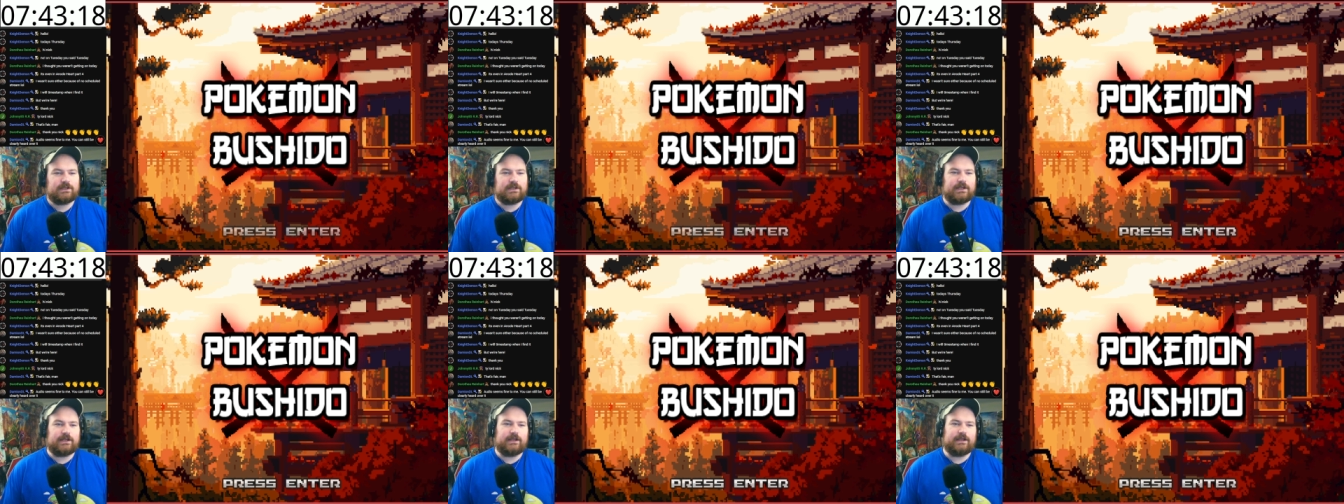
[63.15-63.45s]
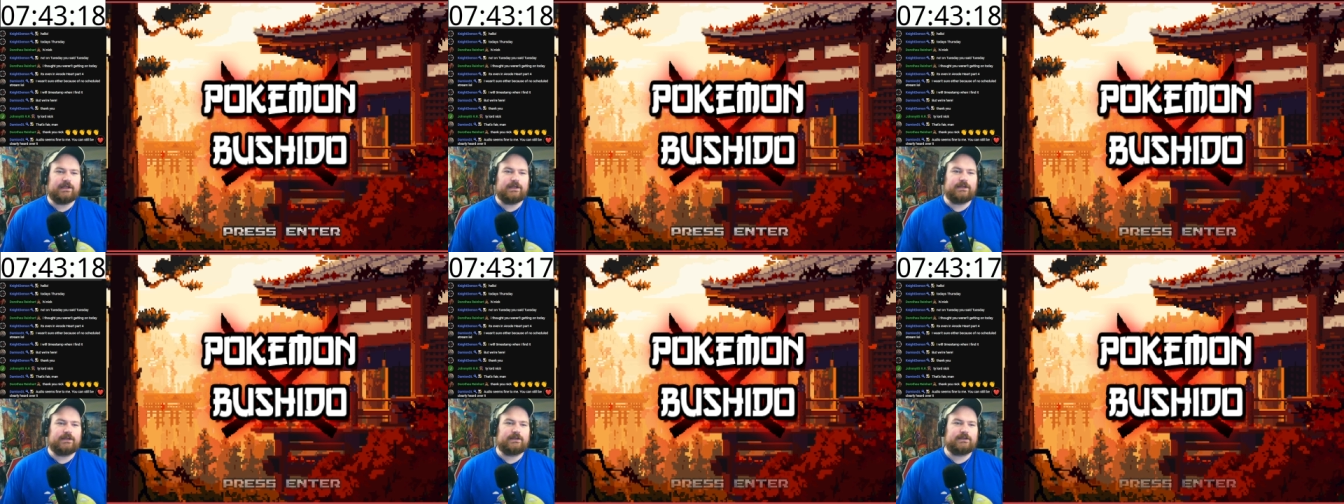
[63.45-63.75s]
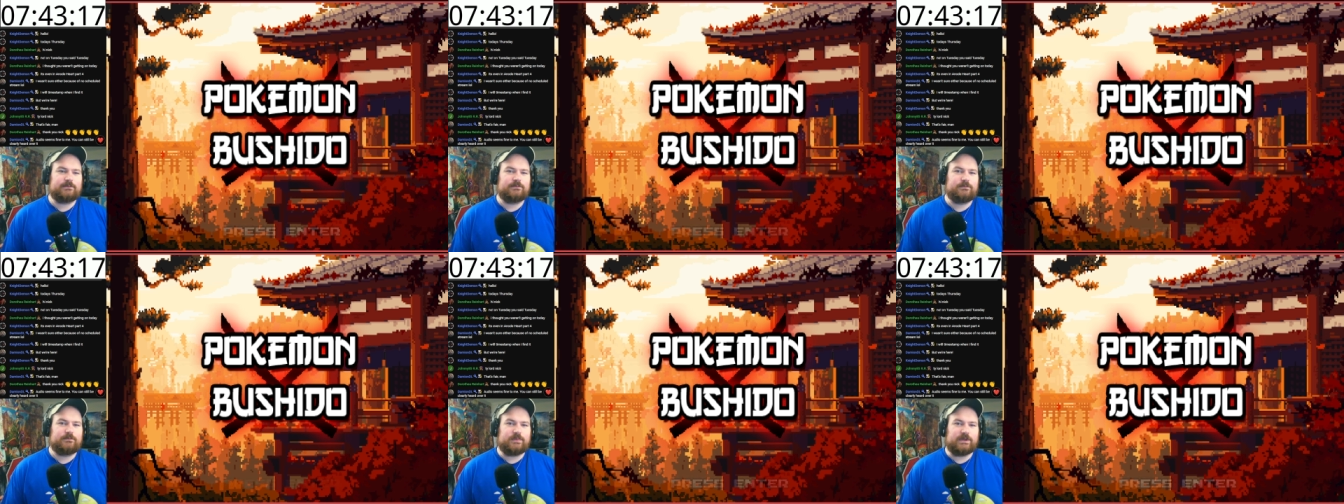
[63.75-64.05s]

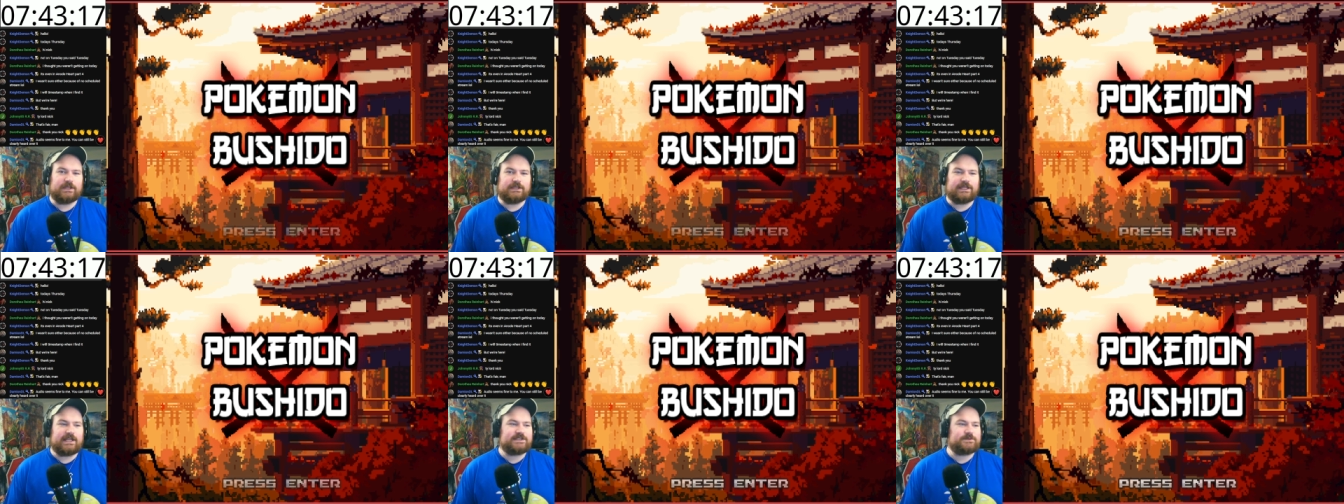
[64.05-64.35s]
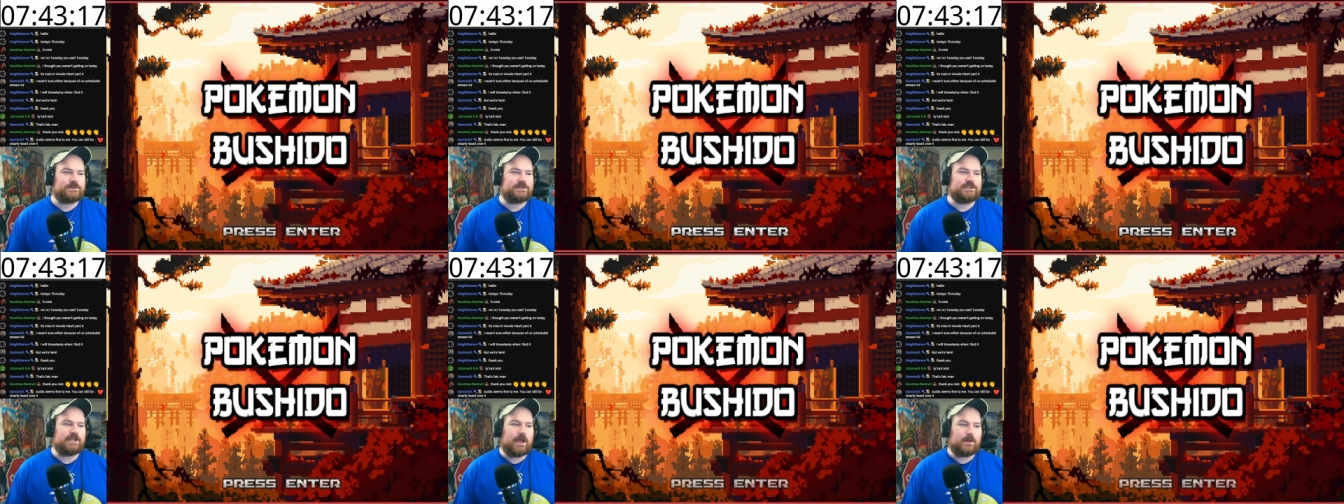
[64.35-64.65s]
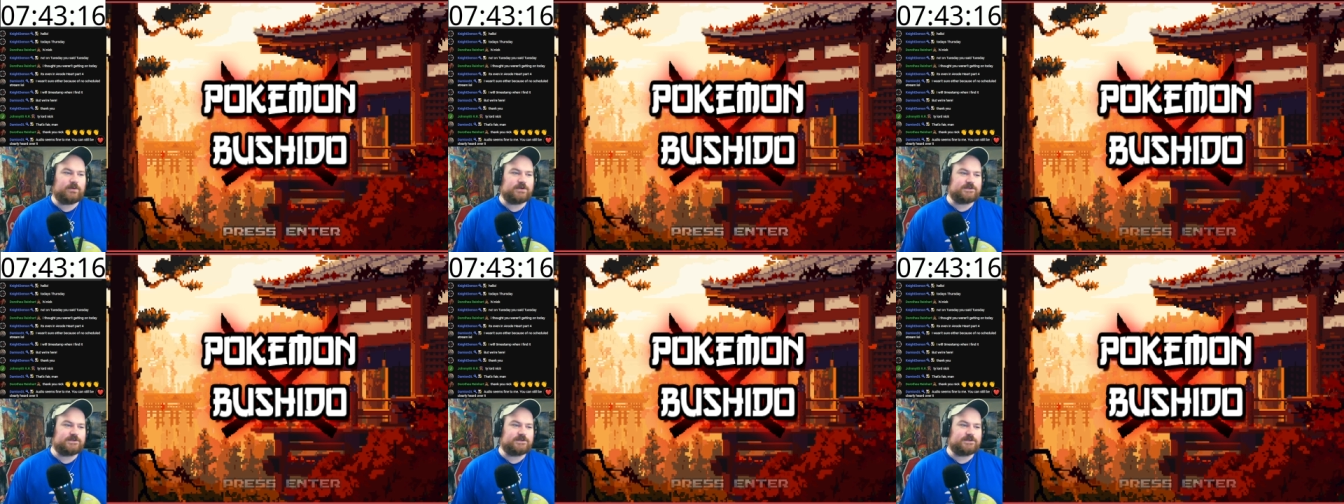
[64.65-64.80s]
But that's what the timer